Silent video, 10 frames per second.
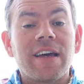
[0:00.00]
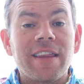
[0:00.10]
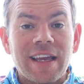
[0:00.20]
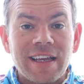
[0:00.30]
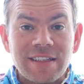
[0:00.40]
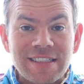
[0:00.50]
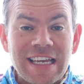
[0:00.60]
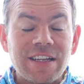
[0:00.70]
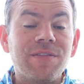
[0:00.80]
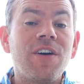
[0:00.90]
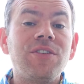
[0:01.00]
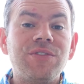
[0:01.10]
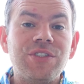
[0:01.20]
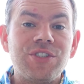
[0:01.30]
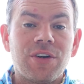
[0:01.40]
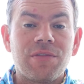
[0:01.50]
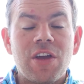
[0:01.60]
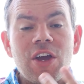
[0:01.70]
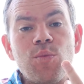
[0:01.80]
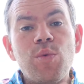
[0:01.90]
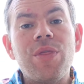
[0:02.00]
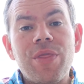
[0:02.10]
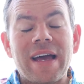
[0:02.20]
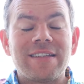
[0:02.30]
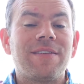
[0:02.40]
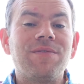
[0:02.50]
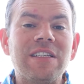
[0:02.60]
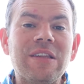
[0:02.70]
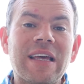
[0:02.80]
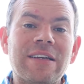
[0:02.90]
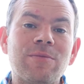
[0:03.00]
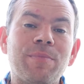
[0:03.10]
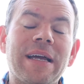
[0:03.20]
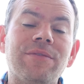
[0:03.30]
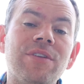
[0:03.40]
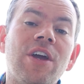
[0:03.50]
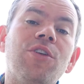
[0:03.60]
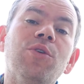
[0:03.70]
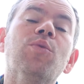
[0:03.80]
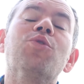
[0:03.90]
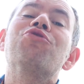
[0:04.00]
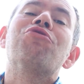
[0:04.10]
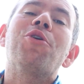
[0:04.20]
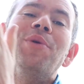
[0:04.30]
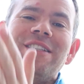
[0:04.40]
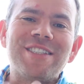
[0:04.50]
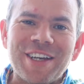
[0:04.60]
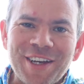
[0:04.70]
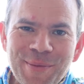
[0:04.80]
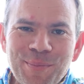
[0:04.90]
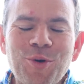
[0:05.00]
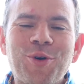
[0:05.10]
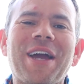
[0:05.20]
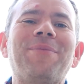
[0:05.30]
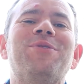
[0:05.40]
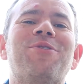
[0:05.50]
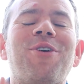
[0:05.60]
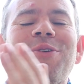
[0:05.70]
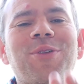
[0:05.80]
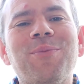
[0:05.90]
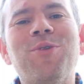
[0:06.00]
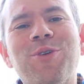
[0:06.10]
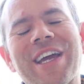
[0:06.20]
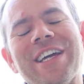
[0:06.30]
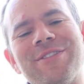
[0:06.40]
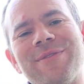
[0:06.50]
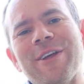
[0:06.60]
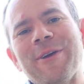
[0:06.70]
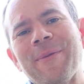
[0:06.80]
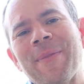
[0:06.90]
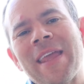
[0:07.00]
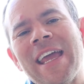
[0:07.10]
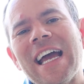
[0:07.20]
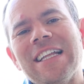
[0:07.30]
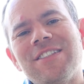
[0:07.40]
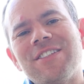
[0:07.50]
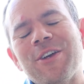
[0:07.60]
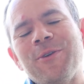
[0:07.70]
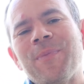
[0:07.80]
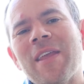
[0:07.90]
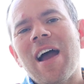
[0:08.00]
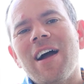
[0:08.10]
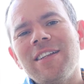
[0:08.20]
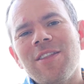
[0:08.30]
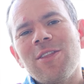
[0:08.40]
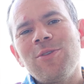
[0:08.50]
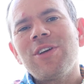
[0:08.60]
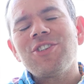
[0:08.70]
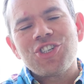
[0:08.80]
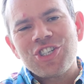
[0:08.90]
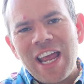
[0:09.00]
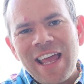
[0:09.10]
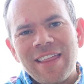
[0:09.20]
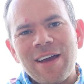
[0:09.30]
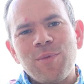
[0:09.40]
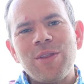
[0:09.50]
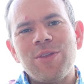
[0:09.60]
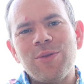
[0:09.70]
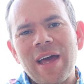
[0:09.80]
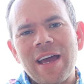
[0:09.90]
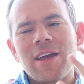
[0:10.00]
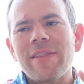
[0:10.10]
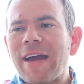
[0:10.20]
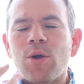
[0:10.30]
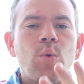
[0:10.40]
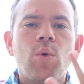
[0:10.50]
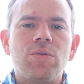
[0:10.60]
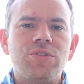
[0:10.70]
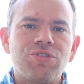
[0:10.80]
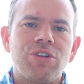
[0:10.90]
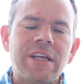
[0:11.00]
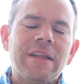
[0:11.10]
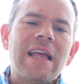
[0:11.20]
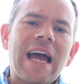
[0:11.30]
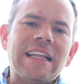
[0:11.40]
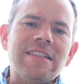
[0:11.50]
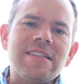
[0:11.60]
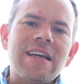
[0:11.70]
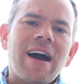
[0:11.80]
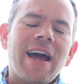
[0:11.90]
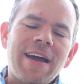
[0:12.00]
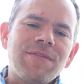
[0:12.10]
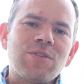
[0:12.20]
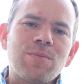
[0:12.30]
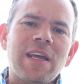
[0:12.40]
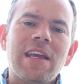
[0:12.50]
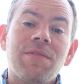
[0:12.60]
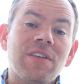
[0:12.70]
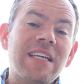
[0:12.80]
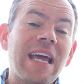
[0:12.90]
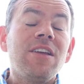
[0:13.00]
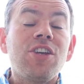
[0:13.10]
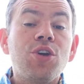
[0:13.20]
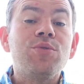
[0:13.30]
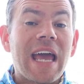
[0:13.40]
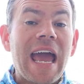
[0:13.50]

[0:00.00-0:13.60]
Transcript: that I then can take advantage of with that £17,000 that will grow into more capital growth and more cash flow. And so I thought I'd share that with you, that quandary. And I have to admit, if the tenant goes